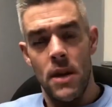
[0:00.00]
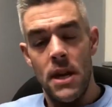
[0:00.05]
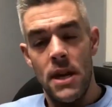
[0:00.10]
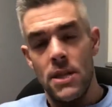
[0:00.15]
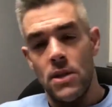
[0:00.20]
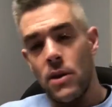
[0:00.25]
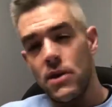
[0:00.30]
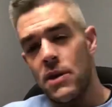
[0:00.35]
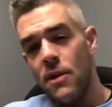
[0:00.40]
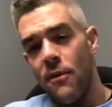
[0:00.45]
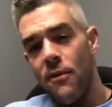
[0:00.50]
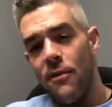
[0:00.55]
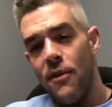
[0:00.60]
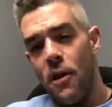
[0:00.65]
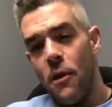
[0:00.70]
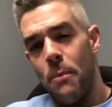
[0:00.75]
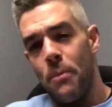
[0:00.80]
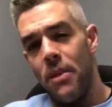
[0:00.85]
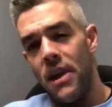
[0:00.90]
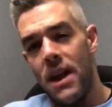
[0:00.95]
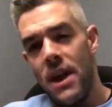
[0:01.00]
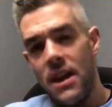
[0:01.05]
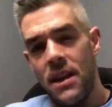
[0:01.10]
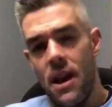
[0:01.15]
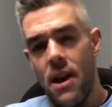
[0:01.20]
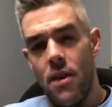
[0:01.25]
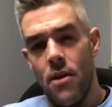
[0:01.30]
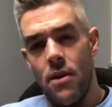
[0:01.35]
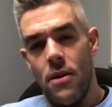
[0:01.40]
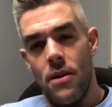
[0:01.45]
So it's a fair play
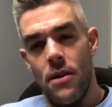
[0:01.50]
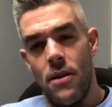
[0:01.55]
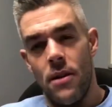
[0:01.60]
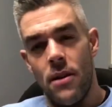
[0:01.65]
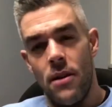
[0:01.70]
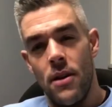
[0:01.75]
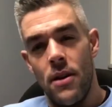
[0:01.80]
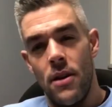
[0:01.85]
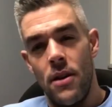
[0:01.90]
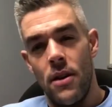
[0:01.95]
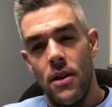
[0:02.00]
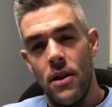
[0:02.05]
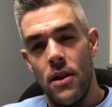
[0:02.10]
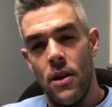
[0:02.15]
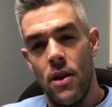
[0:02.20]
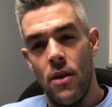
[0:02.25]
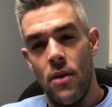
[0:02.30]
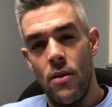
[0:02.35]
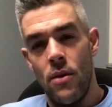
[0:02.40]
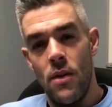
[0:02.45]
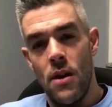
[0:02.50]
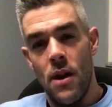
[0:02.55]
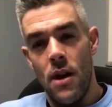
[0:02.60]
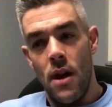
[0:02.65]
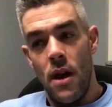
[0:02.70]
there, you know?